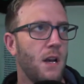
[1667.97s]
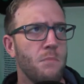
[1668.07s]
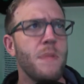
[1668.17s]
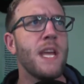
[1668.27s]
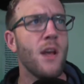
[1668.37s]

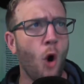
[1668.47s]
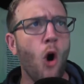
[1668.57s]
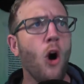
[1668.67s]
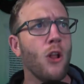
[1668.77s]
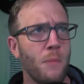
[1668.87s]
me and
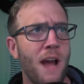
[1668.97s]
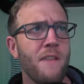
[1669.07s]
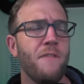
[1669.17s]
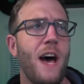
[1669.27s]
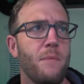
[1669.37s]
all my
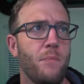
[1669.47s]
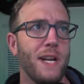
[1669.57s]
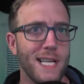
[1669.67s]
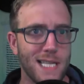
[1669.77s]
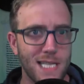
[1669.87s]
vet
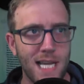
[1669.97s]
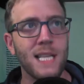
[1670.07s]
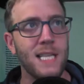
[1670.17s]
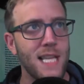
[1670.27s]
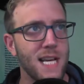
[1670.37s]
buddies
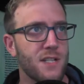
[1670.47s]
think this.